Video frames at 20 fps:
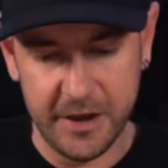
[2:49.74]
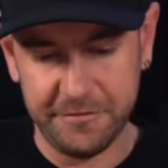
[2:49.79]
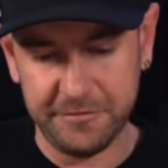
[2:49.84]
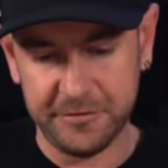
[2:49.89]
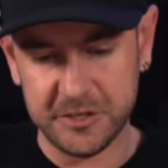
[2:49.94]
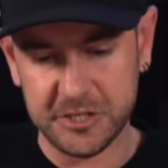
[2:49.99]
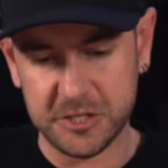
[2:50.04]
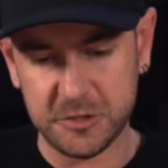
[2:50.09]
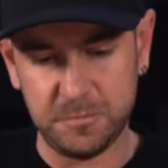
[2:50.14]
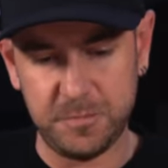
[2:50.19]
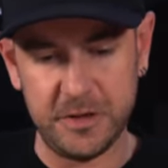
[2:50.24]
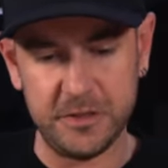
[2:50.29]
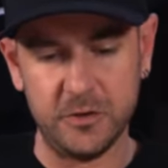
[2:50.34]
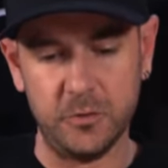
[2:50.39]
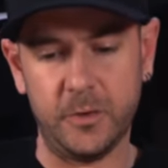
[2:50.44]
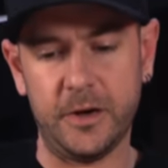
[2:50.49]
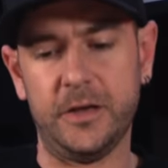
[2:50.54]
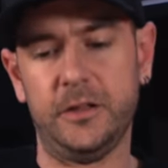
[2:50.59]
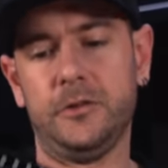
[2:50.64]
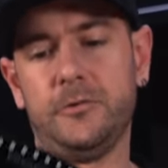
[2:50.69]
then if we spin the
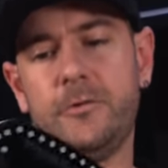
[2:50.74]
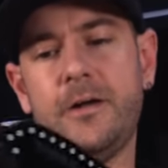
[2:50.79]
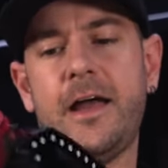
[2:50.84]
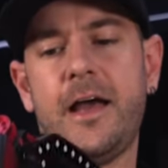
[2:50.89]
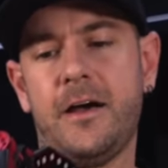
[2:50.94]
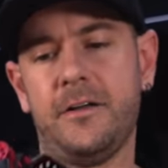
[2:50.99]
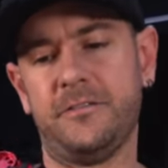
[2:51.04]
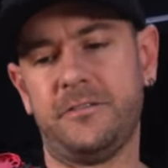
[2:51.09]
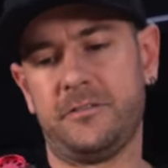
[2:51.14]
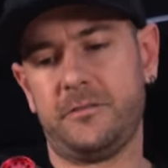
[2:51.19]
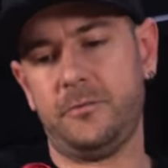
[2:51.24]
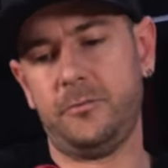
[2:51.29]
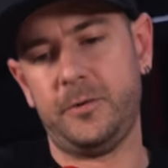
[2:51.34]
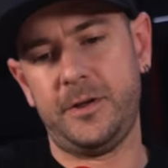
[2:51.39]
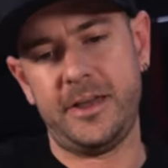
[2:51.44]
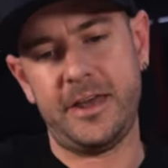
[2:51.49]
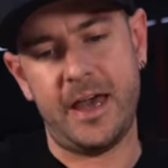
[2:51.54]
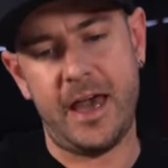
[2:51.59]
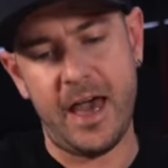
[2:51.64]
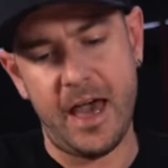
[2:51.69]
wheel around,
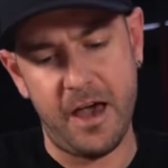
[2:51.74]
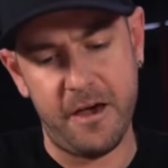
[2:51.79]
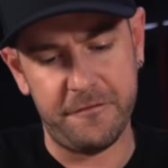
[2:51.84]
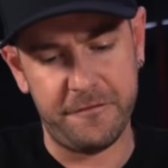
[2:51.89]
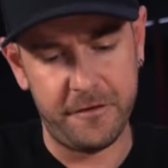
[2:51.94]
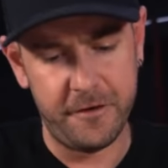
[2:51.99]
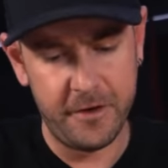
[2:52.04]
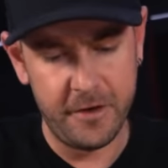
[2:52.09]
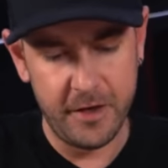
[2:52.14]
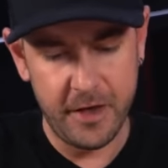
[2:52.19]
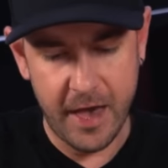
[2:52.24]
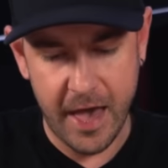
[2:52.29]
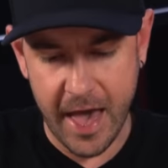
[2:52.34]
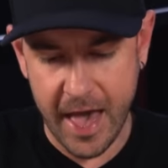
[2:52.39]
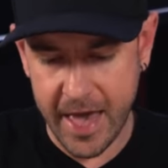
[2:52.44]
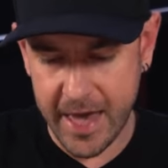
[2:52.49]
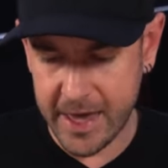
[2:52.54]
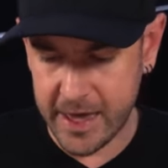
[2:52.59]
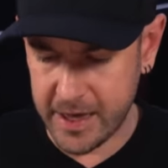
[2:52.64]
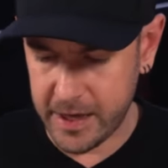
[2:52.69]
we have
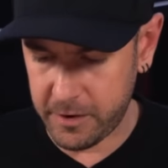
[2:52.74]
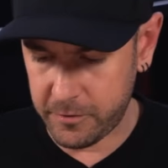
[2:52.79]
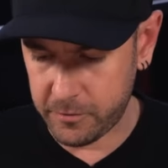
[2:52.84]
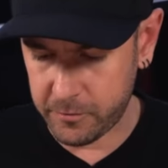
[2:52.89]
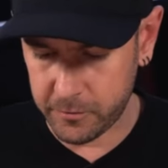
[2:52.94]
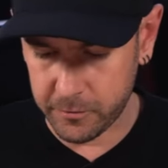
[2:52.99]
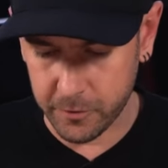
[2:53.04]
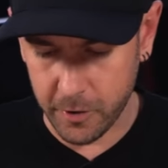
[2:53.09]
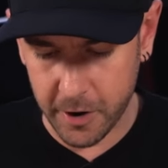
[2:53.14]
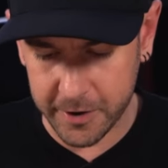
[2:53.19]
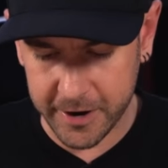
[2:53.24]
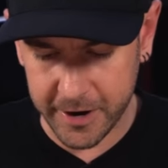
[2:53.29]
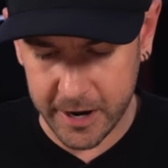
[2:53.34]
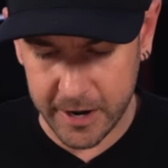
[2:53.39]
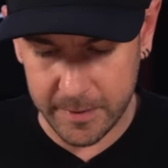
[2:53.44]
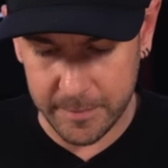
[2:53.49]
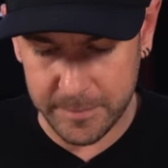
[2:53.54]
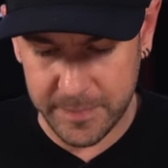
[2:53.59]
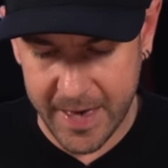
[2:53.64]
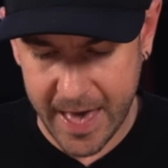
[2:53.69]
a
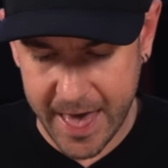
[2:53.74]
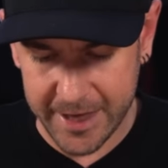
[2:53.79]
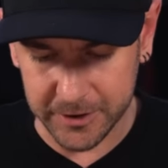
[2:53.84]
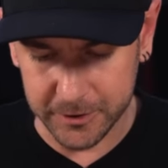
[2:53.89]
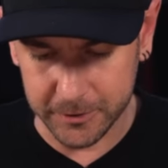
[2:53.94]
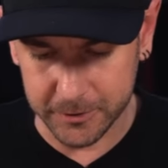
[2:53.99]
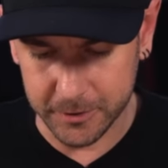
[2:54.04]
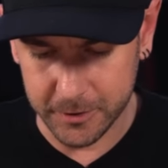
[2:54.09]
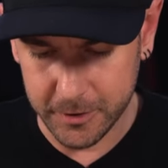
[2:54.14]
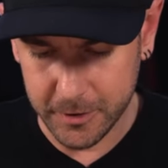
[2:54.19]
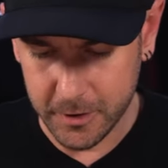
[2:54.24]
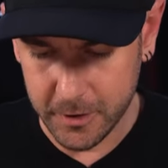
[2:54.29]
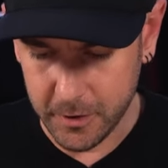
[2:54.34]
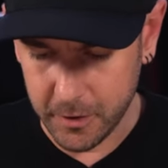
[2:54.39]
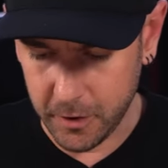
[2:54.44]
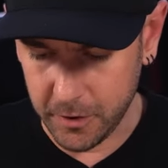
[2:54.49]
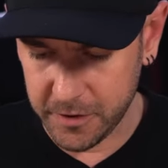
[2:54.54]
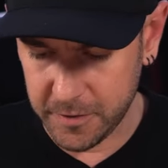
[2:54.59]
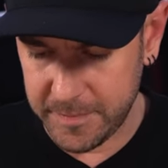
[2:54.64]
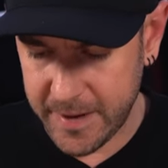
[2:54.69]
rocker paddle
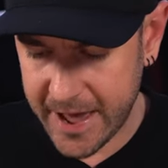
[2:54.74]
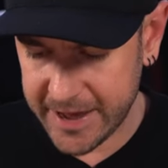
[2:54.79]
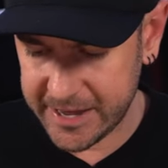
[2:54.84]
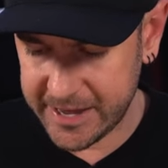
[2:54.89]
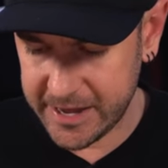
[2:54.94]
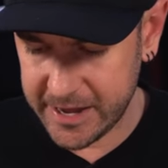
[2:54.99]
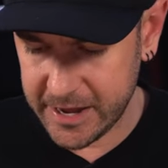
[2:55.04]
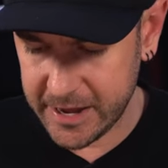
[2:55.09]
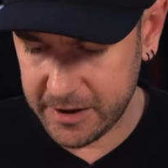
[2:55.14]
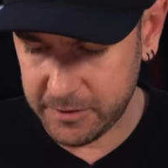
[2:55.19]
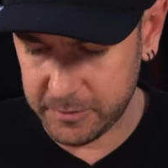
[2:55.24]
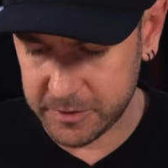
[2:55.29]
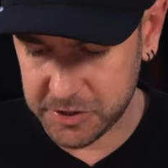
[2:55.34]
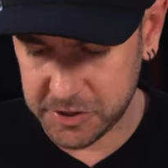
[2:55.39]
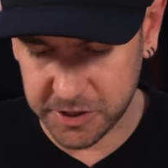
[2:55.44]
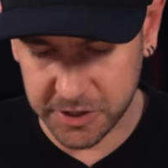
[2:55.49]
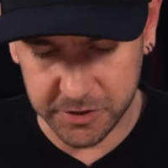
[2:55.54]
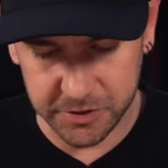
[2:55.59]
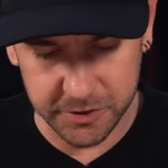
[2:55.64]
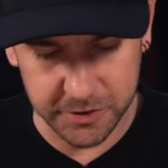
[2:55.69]
on the back here, which
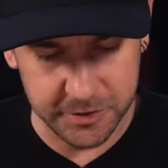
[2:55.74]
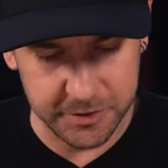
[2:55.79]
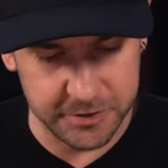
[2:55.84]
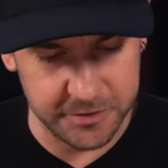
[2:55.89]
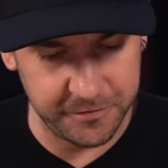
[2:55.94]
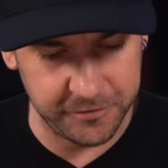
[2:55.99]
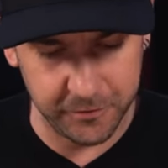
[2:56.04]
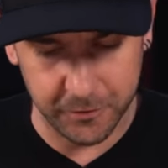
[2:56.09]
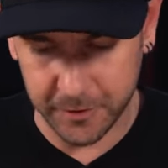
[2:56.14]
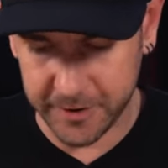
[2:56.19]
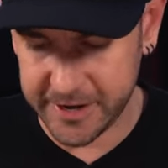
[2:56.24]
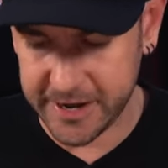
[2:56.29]
you can use for